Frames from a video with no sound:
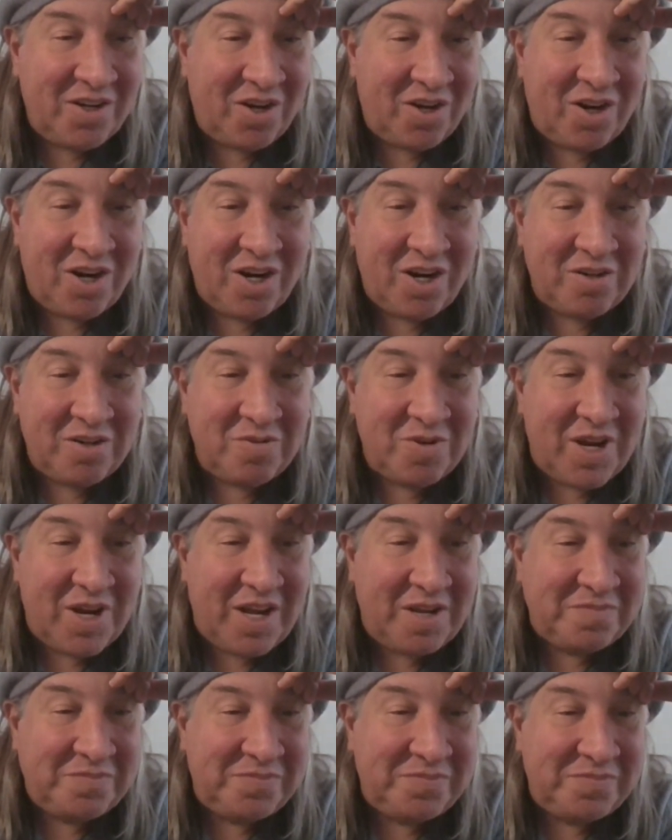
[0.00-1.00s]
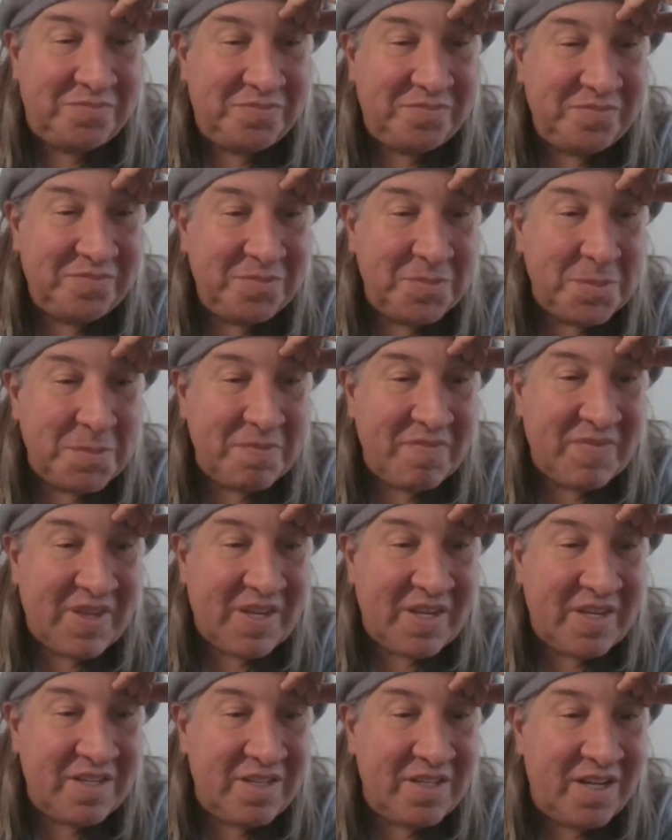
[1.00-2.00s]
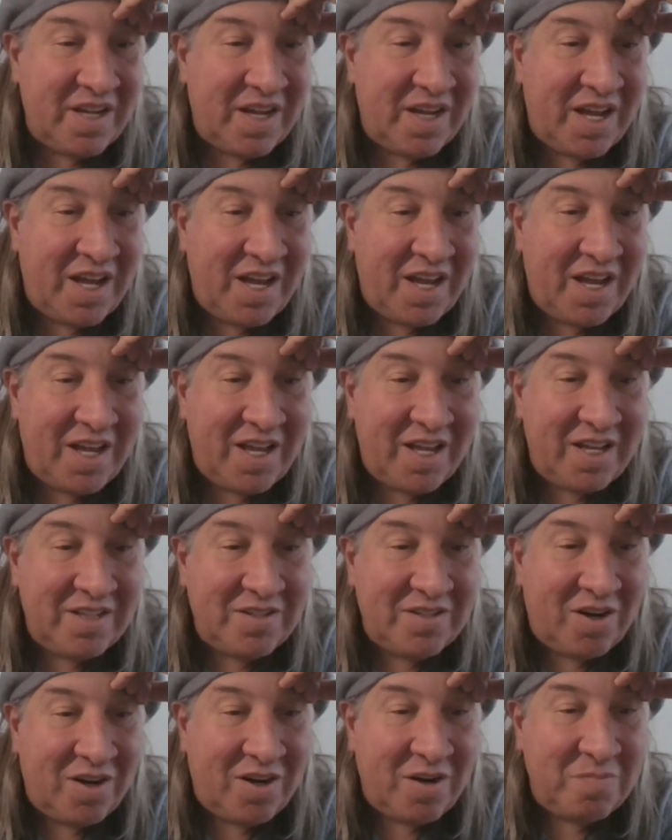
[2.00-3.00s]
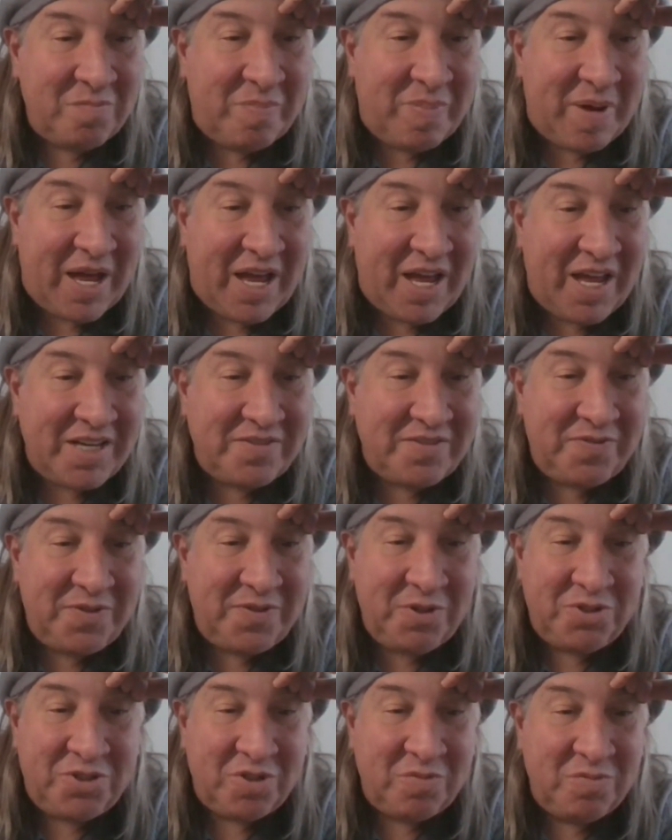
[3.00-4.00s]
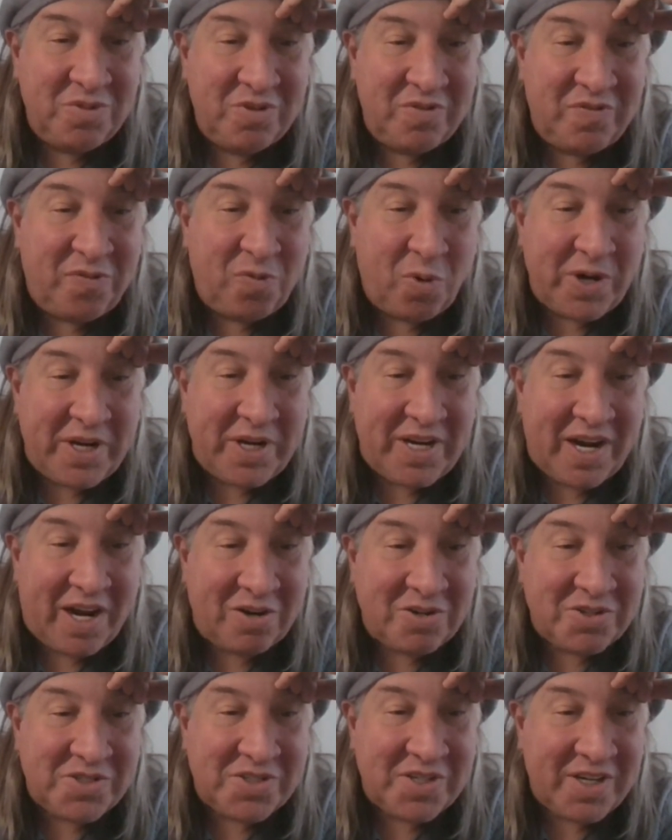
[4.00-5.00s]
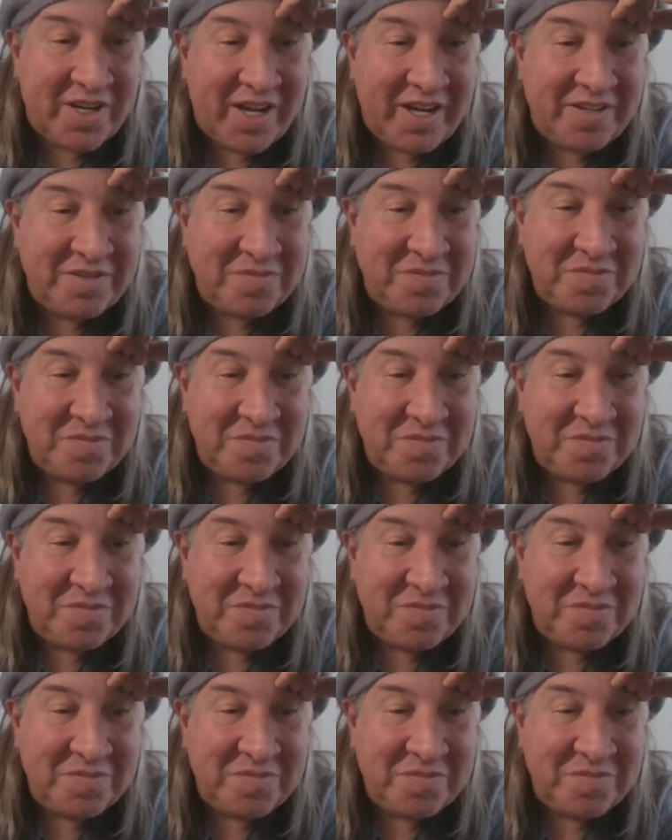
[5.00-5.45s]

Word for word: Our, um, uh, our bond future moved $40 today